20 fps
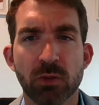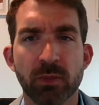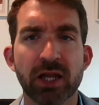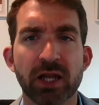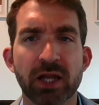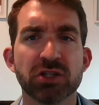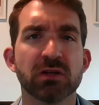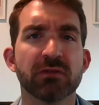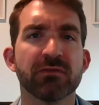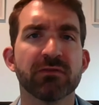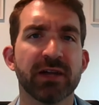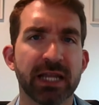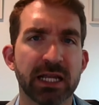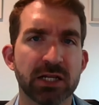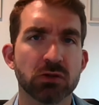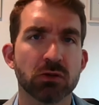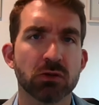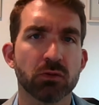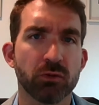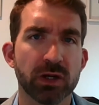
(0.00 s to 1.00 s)
managing
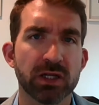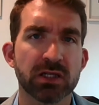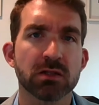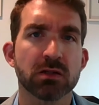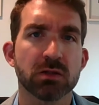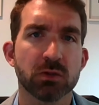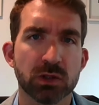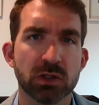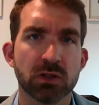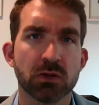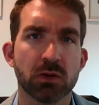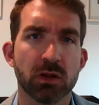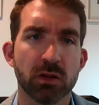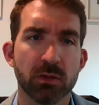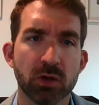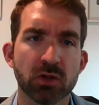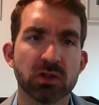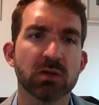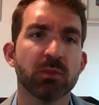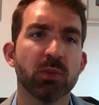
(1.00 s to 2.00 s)
financial risks was sort of the
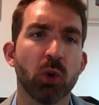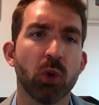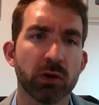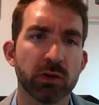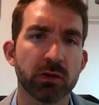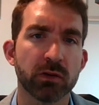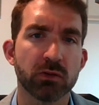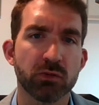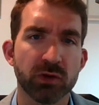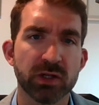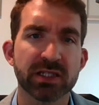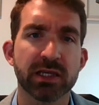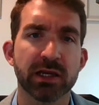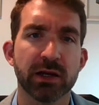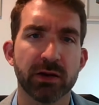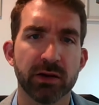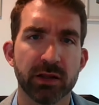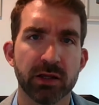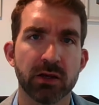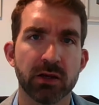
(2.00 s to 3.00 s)
most important risk
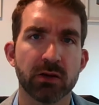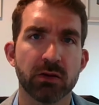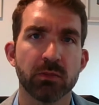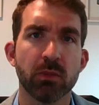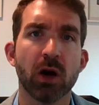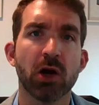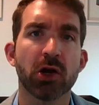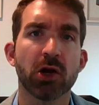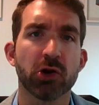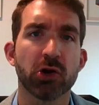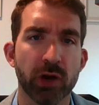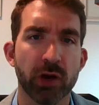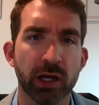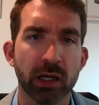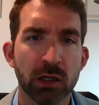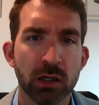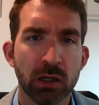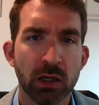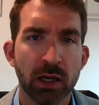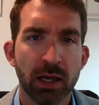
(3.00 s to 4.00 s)
area that you're
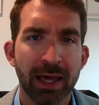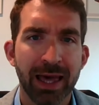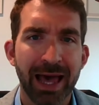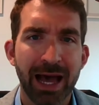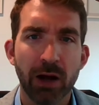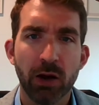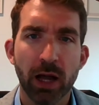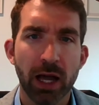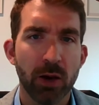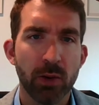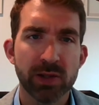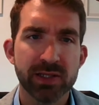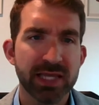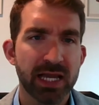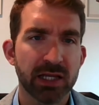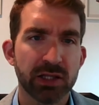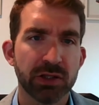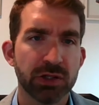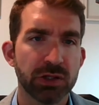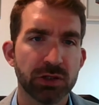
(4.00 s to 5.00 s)
monitoring. How
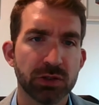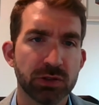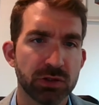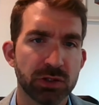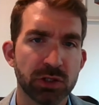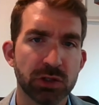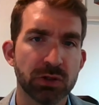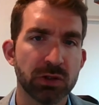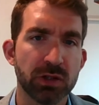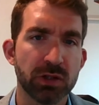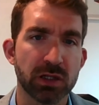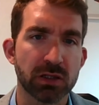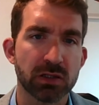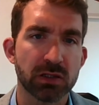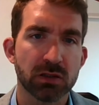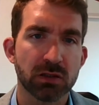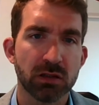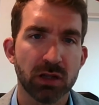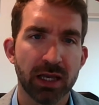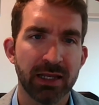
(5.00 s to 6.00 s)
exactly do you do
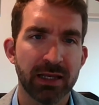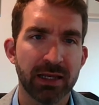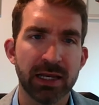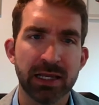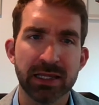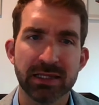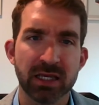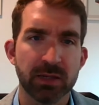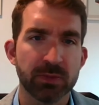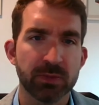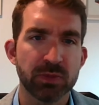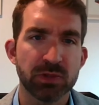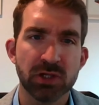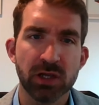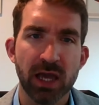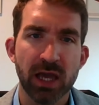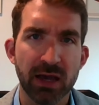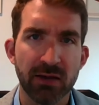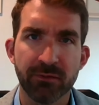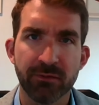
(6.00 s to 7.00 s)
this? And any tips
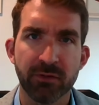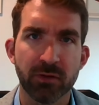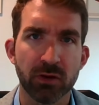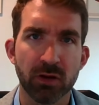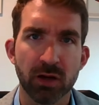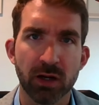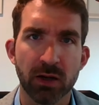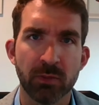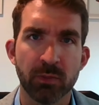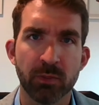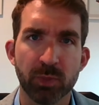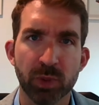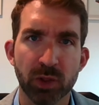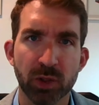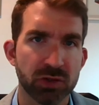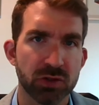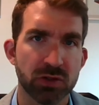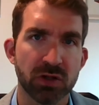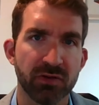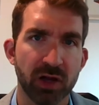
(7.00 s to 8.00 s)
you have for
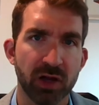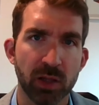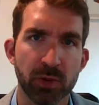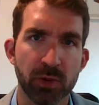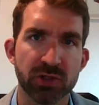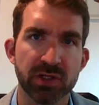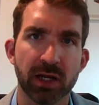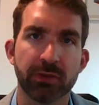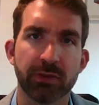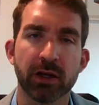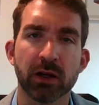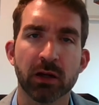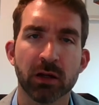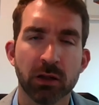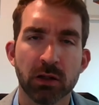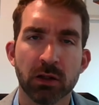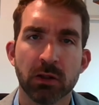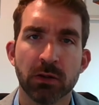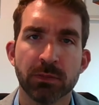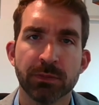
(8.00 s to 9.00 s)
builders and developers out
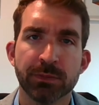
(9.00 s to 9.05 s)
there?